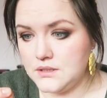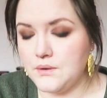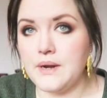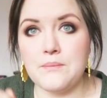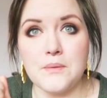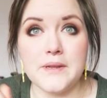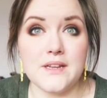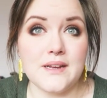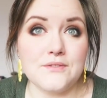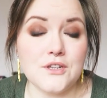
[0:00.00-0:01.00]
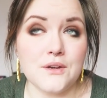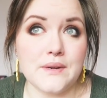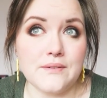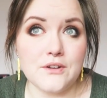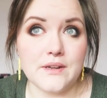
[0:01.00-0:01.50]
So I'm probably gonna have to go
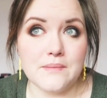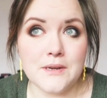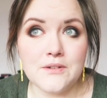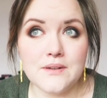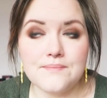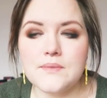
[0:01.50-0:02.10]
and have a look in a mirror.